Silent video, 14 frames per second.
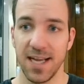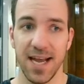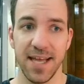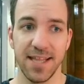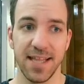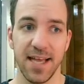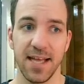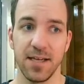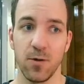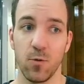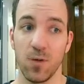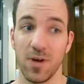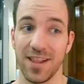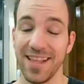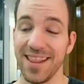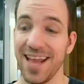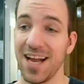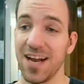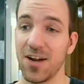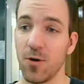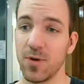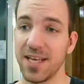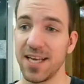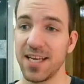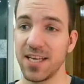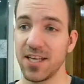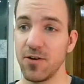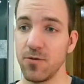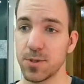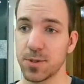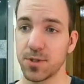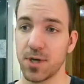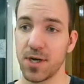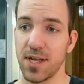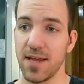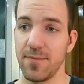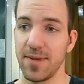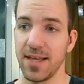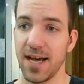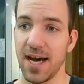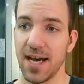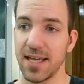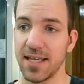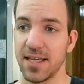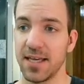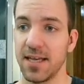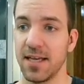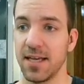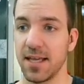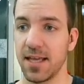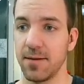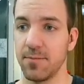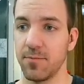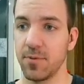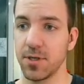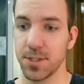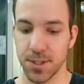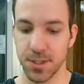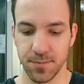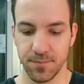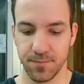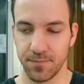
and then within that, all we need to do is run API getBooks.